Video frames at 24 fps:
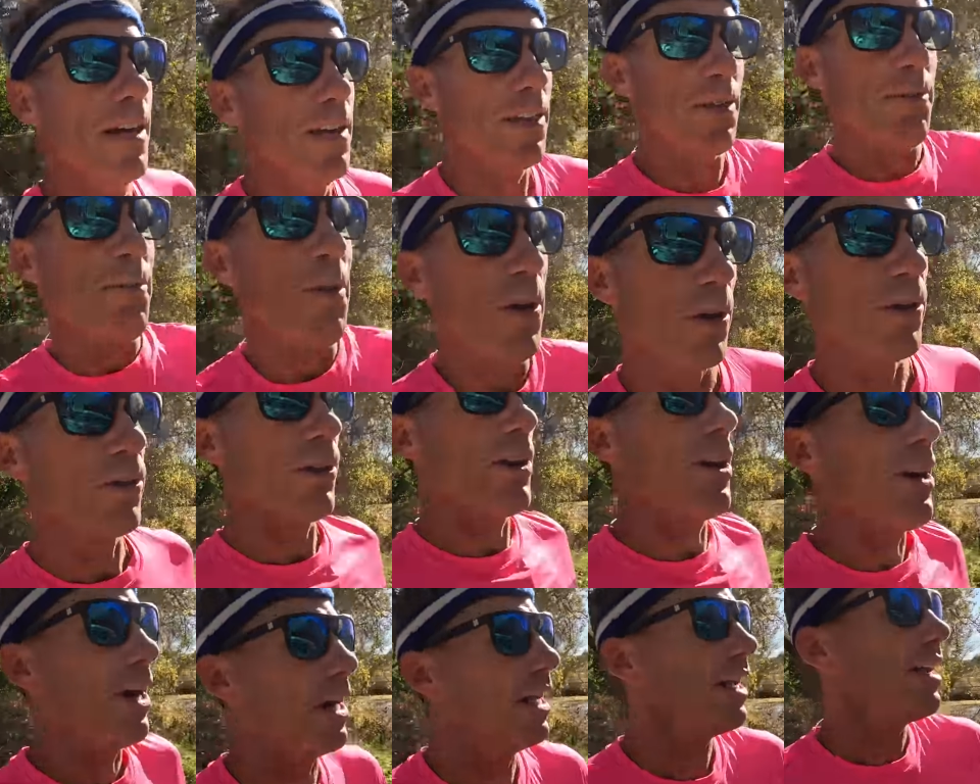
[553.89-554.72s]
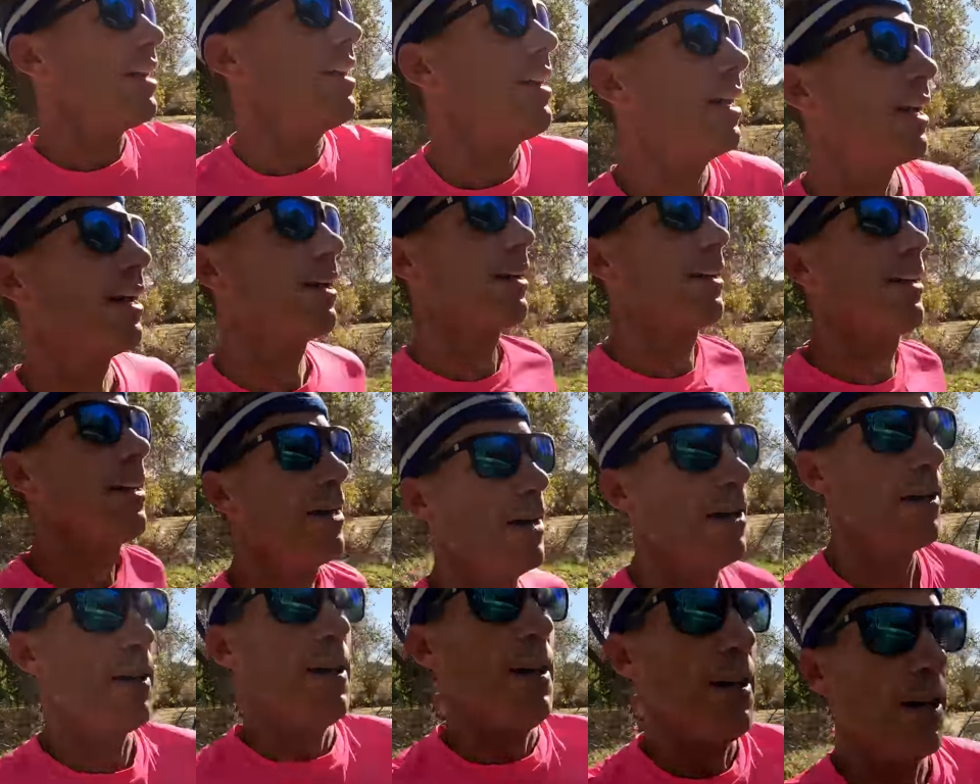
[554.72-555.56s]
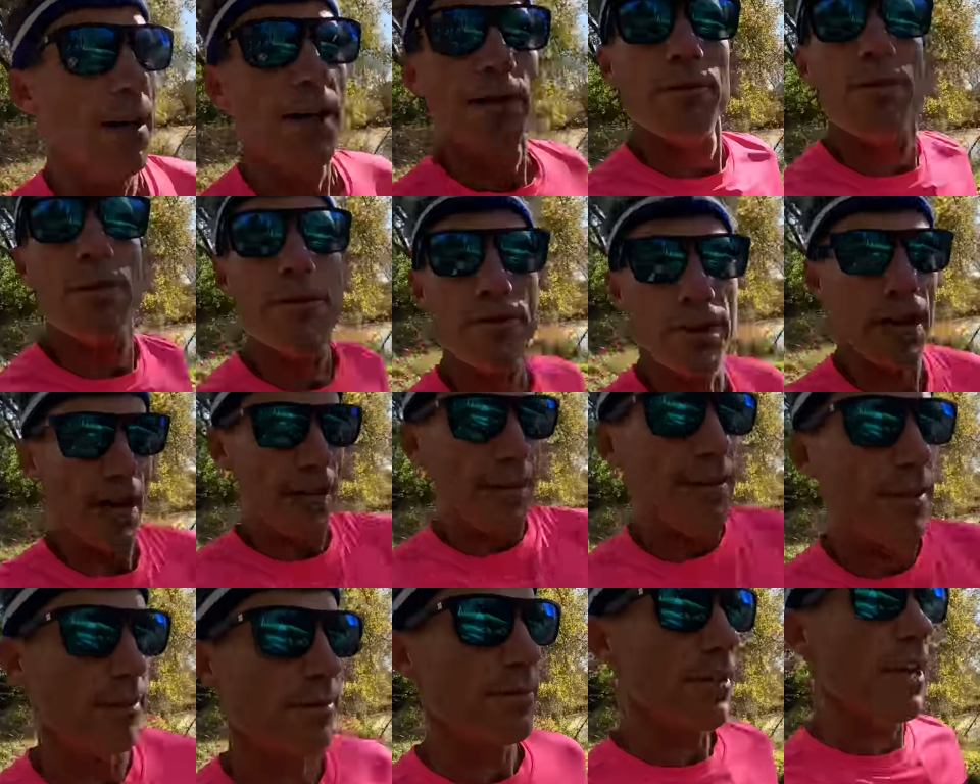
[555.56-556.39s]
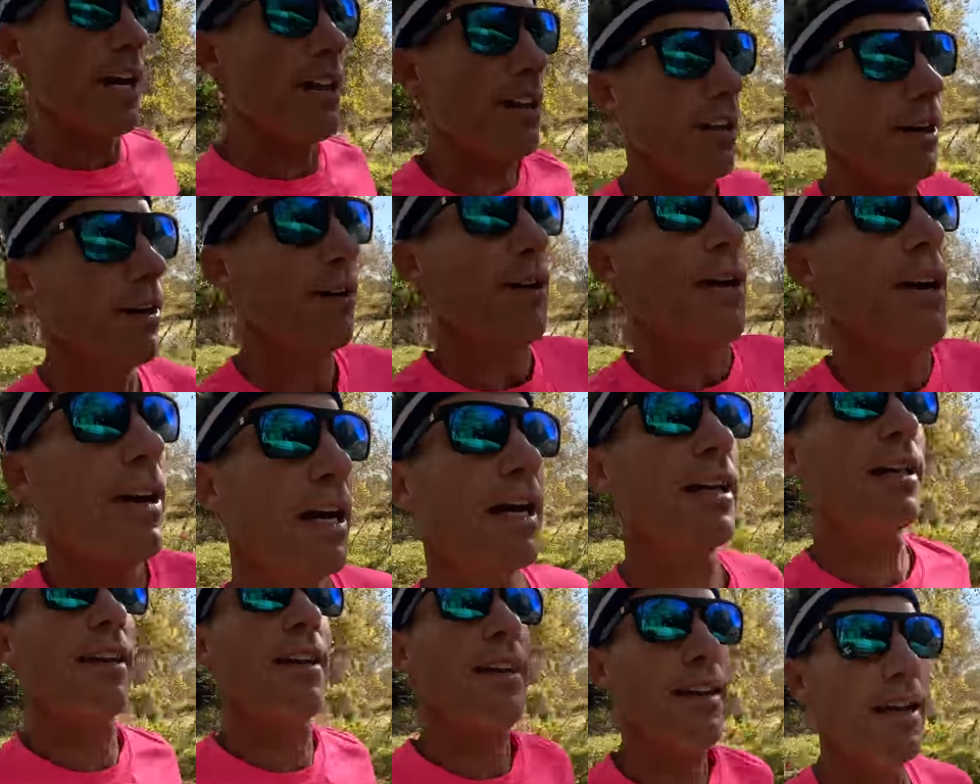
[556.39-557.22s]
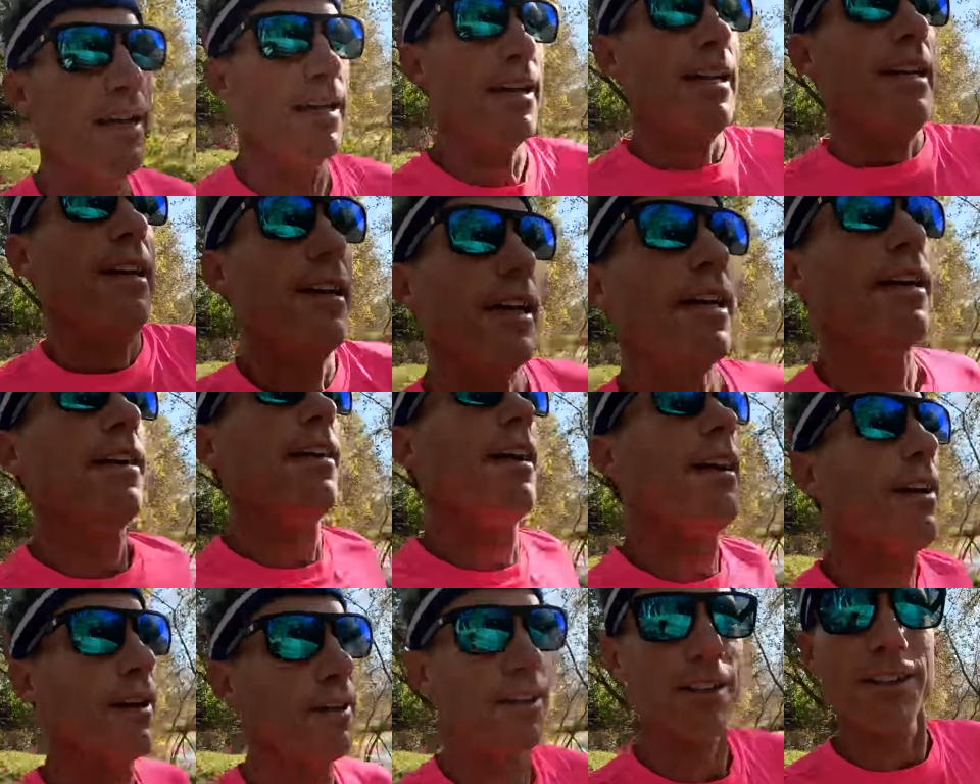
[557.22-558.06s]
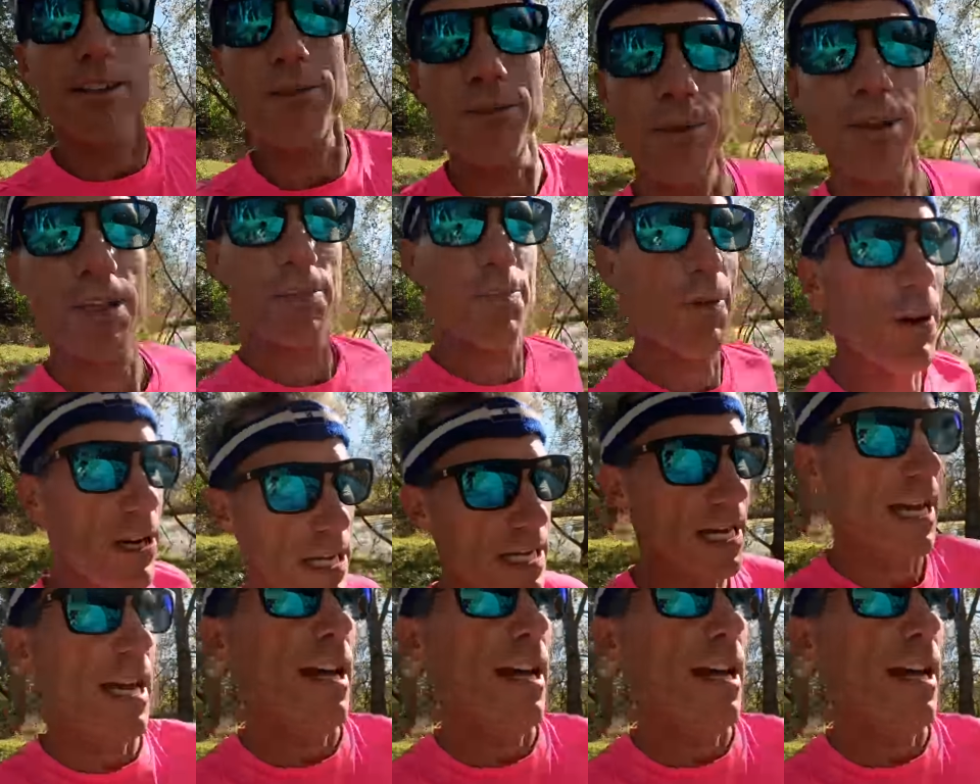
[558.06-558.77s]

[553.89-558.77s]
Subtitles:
In the Boulder area, we've got some yellow. It looks really pretty.